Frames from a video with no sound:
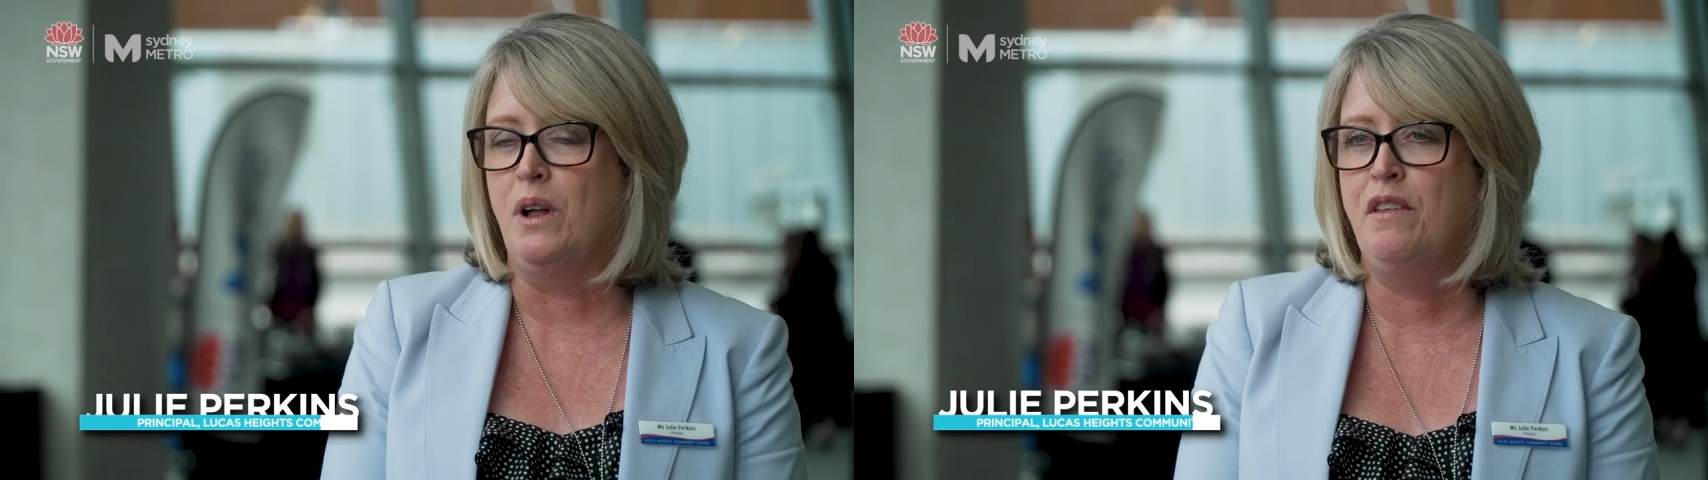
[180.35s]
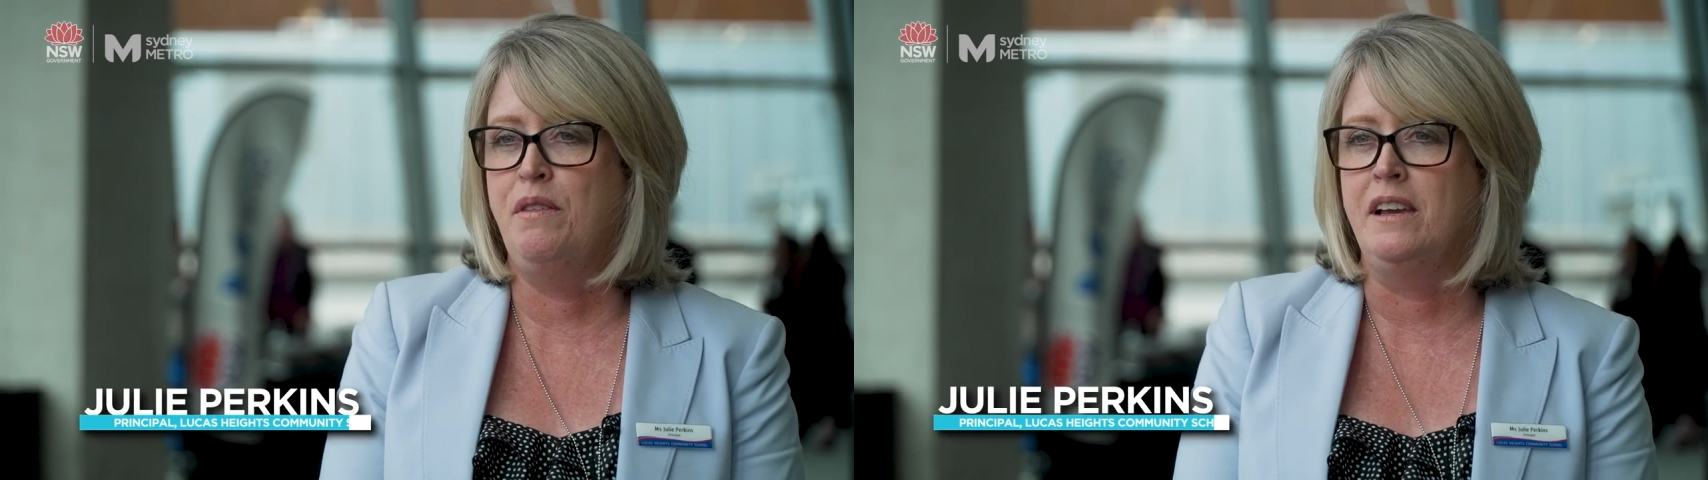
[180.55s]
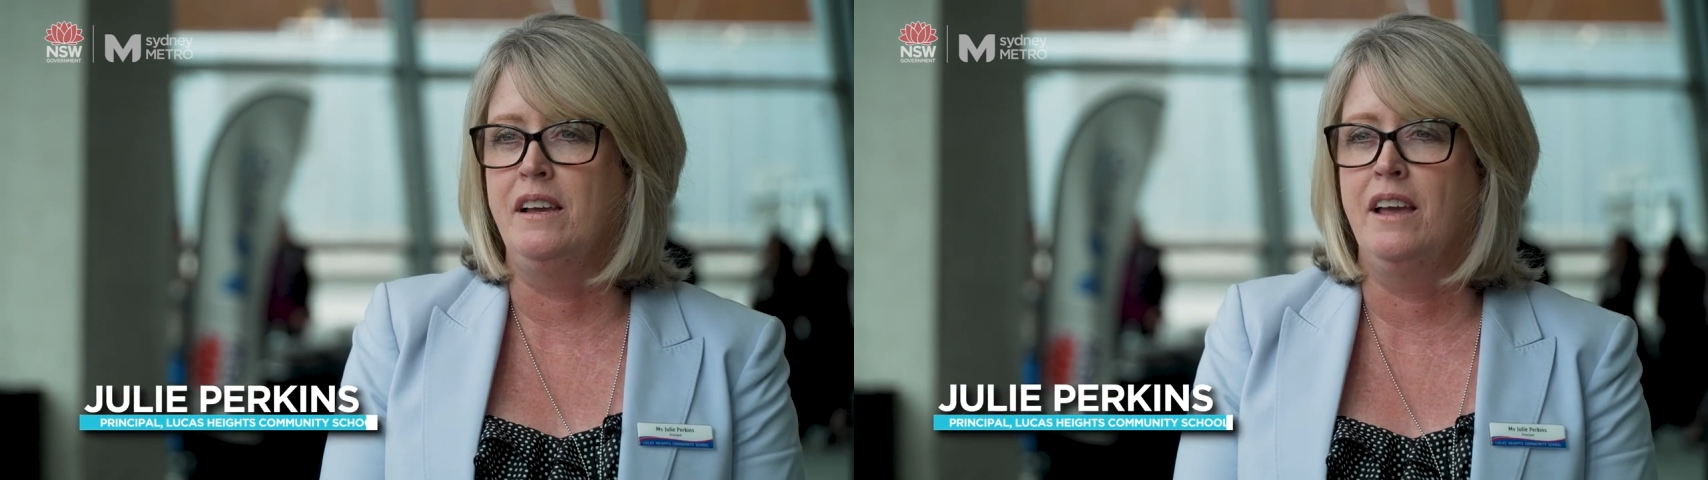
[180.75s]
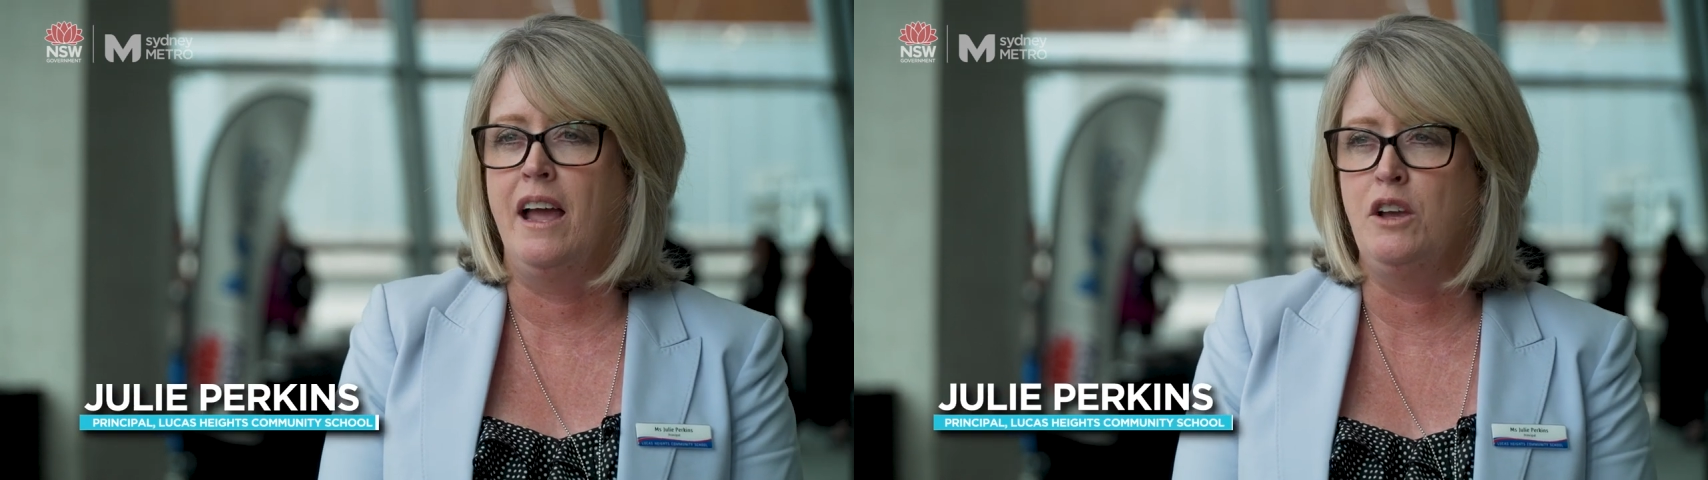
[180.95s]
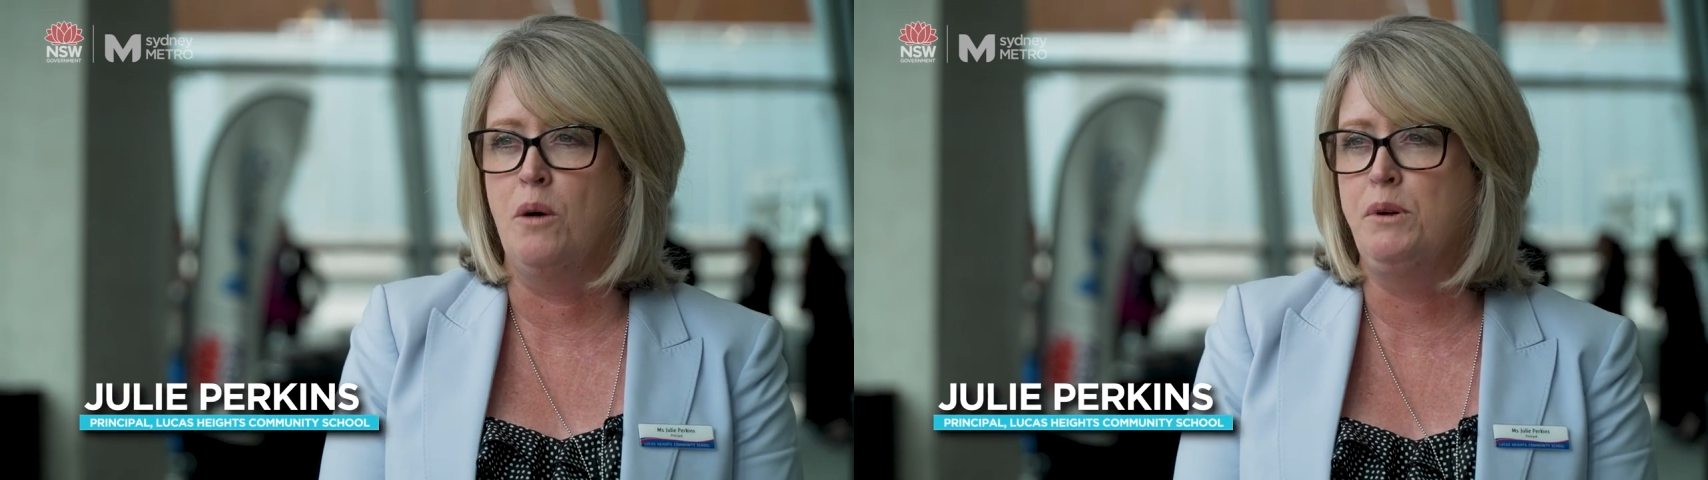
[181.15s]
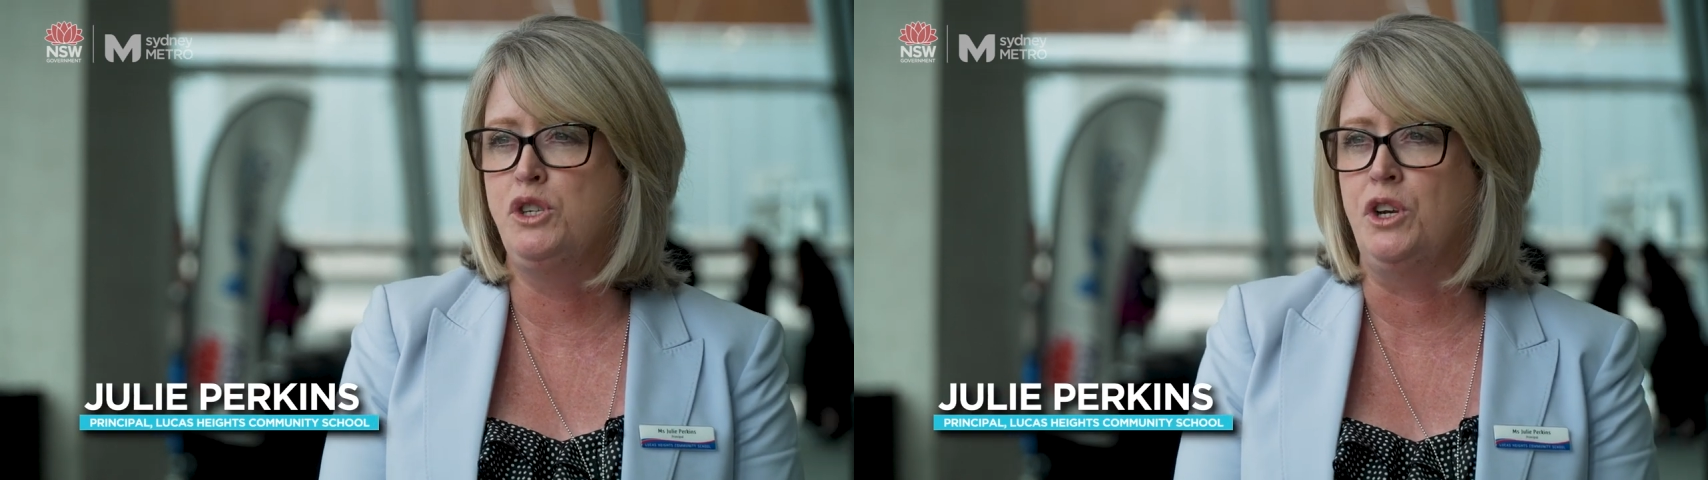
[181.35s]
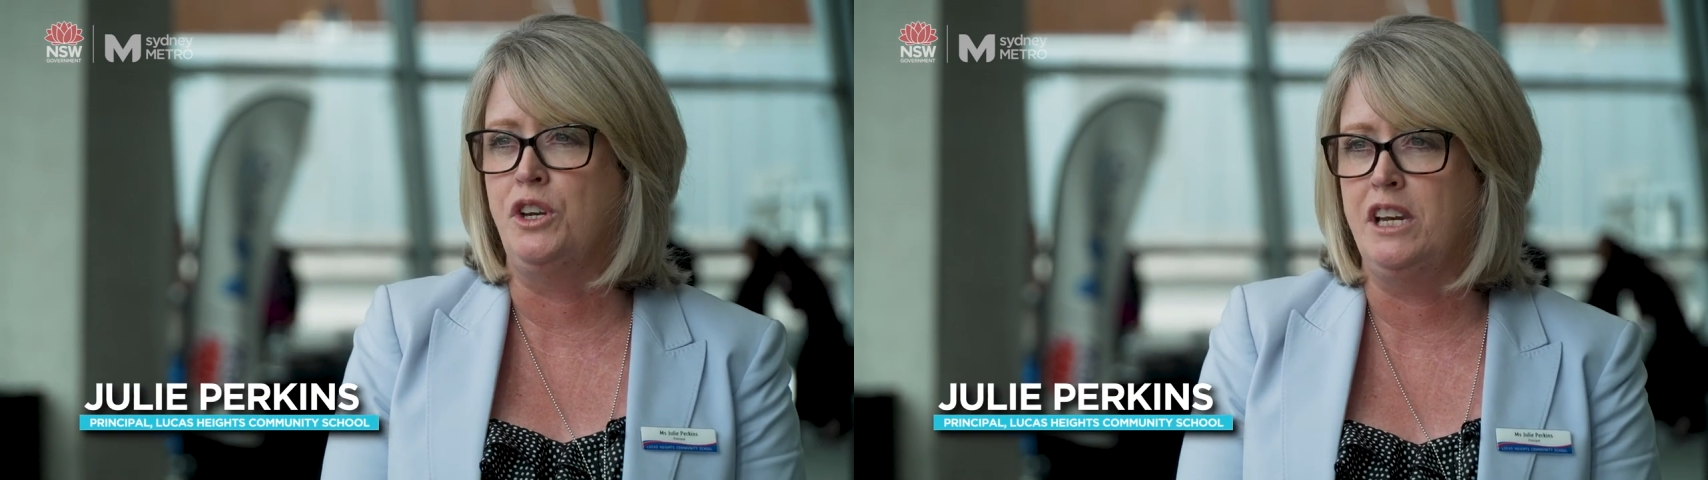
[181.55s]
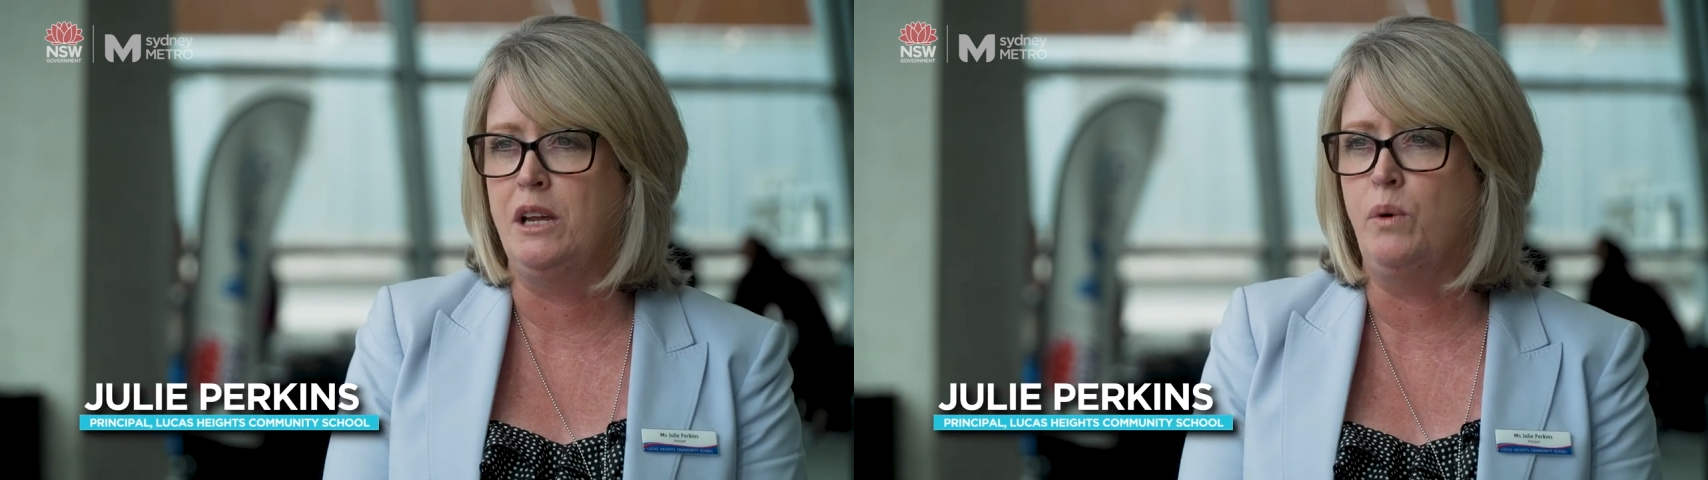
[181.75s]
I think any
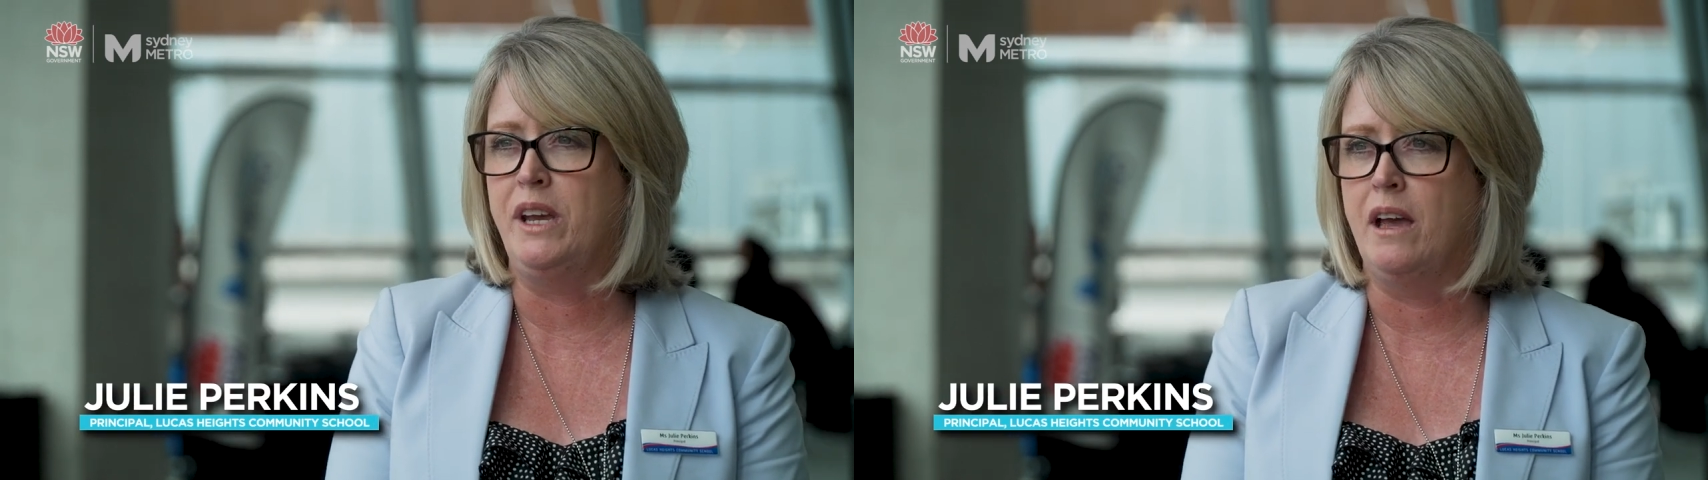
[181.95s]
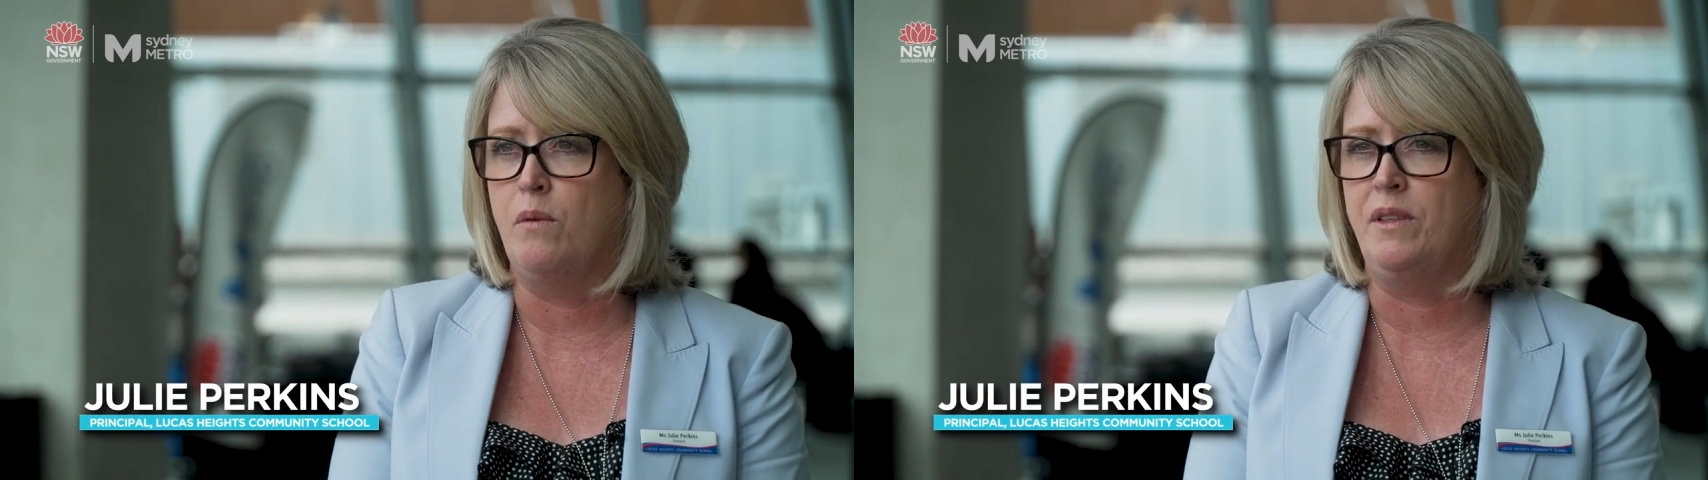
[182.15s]
opportunity we get